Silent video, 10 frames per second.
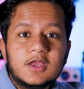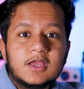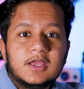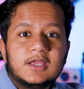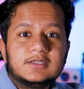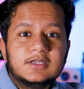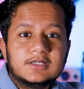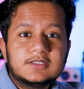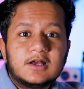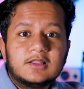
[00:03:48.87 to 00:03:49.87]
it
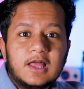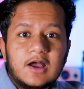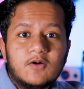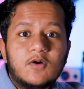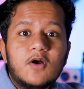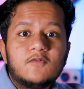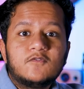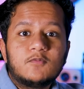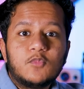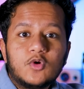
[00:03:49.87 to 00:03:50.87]
does allow
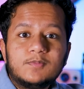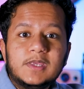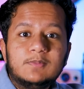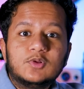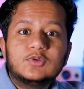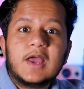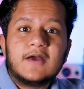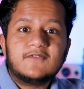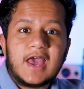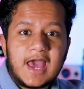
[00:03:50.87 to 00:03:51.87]
for more people to
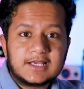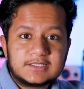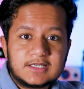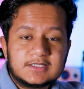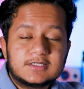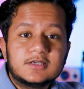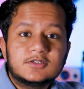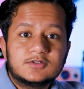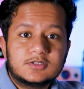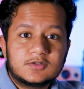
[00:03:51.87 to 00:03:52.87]
have access
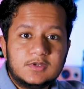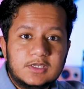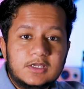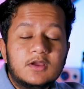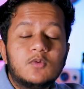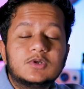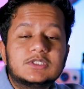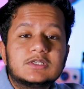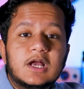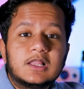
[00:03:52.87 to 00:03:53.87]
to screening,
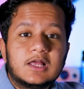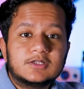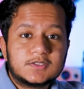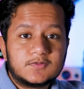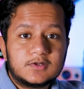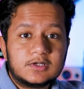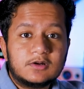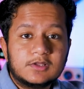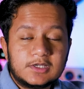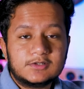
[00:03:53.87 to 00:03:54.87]
which allows for
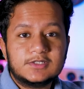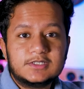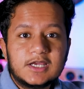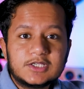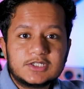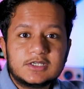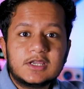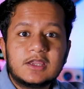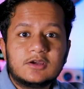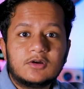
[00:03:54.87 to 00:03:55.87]
earlier detection
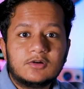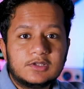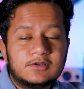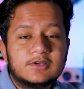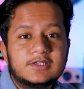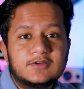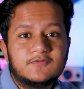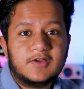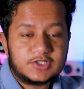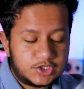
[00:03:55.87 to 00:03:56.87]
and earlier intervention.